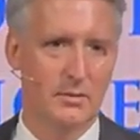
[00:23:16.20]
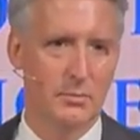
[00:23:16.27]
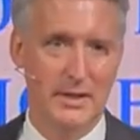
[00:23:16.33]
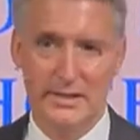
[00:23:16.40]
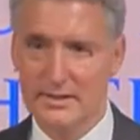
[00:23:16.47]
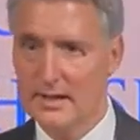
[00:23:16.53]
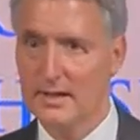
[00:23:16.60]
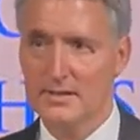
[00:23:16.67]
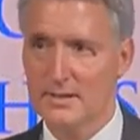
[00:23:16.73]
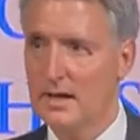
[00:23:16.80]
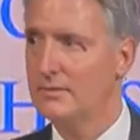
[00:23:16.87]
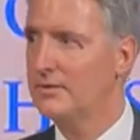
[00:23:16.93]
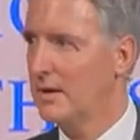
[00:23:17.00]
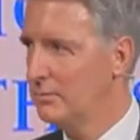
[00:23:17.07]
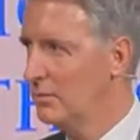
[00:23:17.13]
But it's not a
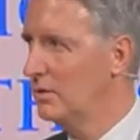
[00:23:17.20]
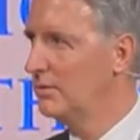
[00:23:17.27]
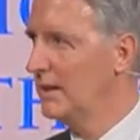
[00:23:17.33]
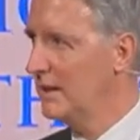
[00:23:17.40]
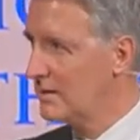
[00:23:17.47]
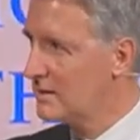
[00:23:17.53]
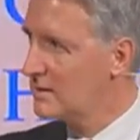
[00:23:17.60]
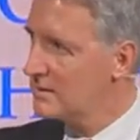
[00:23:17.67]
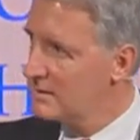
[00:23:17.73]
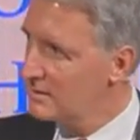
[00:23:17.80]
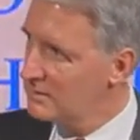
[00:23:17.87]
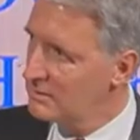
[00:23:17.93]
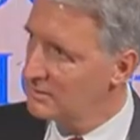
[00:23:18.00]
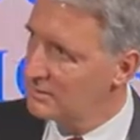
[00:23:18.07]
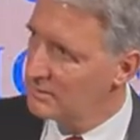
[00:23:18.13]
sci-fi movie. It
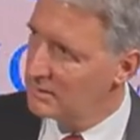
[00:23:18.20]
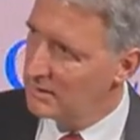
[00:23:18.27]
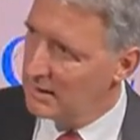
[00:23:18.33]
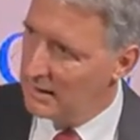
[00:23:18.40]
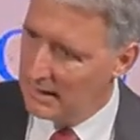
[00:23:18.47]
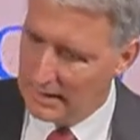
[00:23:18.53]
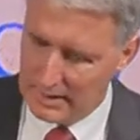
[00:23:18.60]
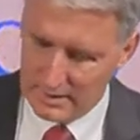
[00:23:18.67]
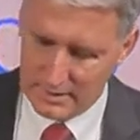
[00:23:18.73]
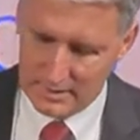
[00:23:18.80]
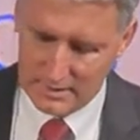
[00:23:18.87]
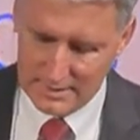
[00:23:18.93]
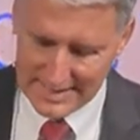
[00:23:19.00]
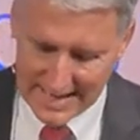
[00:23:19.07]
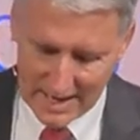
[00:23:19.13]

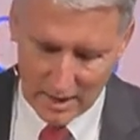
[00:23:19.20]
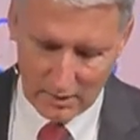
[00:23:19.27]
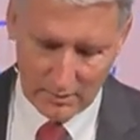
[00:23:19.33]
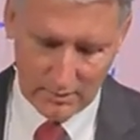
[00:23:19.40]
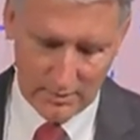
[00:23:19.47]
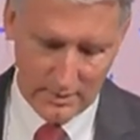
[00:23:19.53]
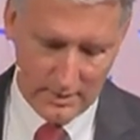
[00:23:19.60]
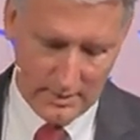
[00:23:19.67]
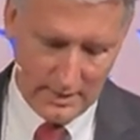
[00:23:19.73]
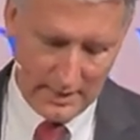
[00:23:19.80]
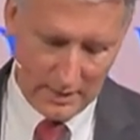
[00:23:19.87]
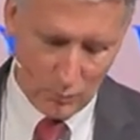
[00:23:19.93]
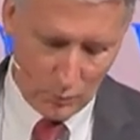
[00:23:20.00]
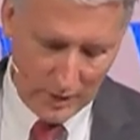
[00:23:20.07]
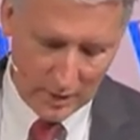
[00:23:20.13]
is now,
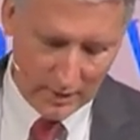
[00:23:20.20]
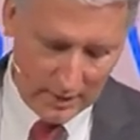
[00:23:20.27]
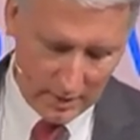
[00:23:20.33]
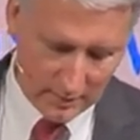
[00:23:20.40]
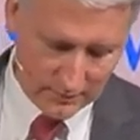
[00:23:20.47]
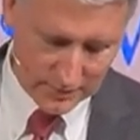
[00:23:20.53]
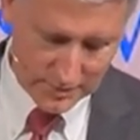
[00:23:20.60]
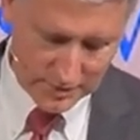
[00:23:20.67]
and we are here for